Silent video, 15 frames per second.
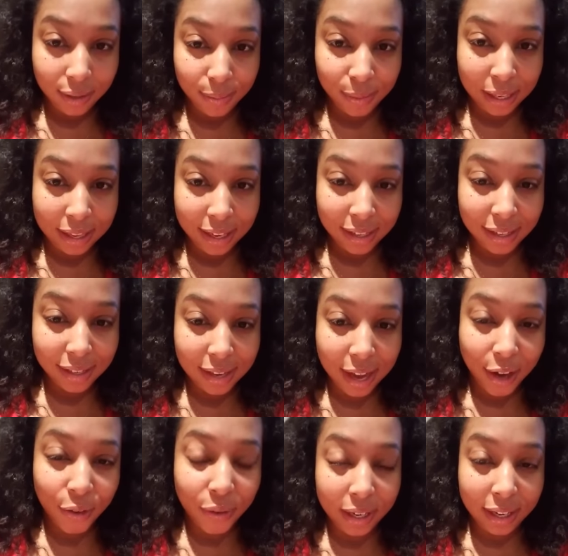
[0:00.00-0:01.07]
but this is
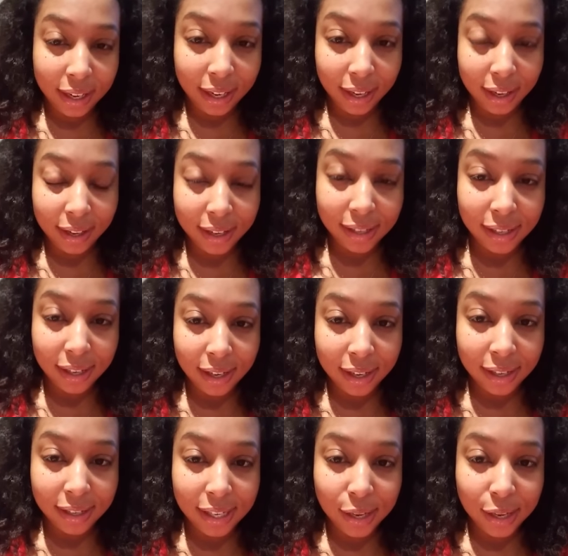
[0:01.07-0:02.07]
how ridiculous it is.